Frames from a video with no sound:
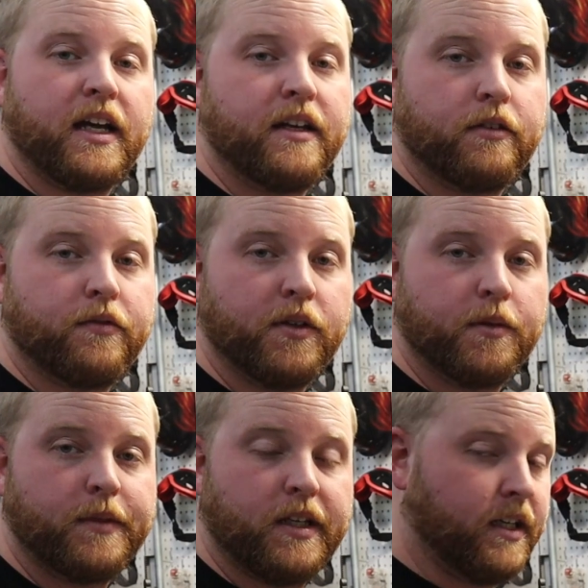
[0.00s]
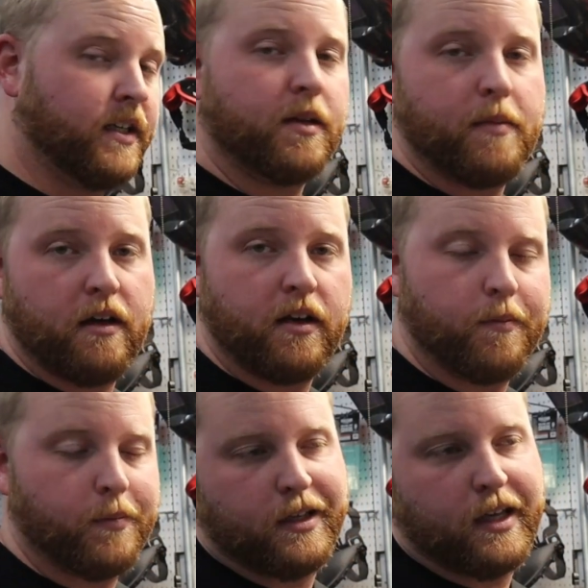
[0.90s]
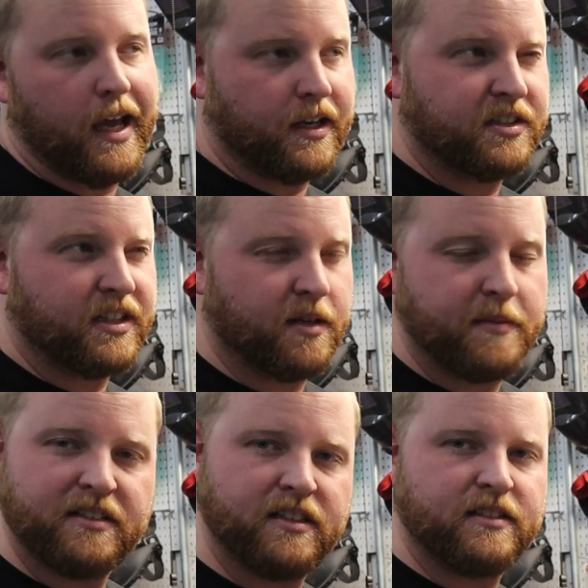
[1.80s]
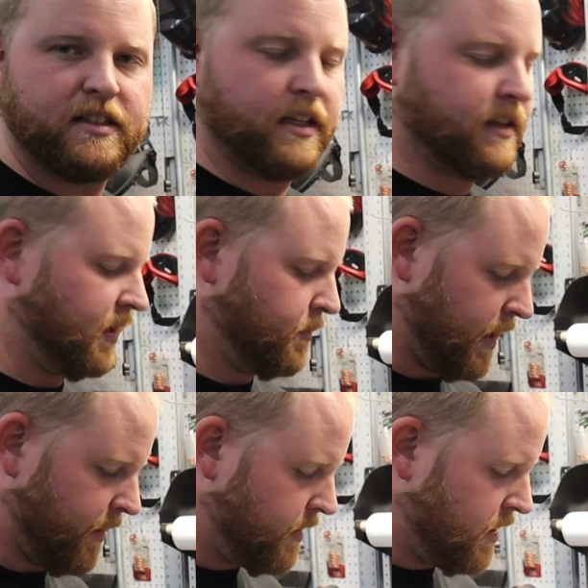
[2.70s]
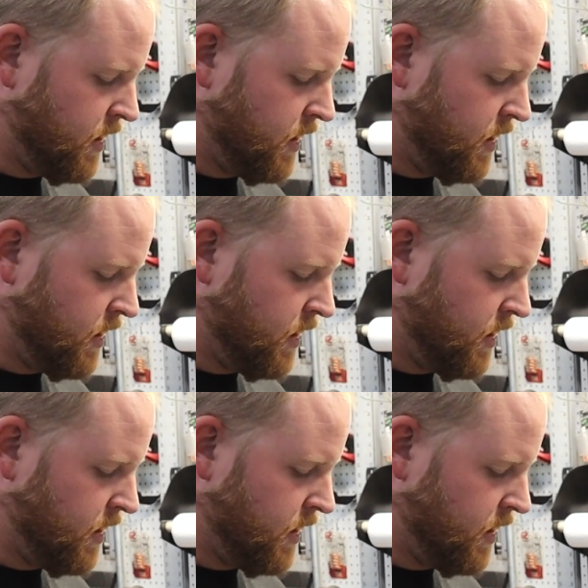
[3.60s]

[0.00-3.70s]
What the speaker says: I never filmed anything about it, but actually kind of makes sense now that I think about it.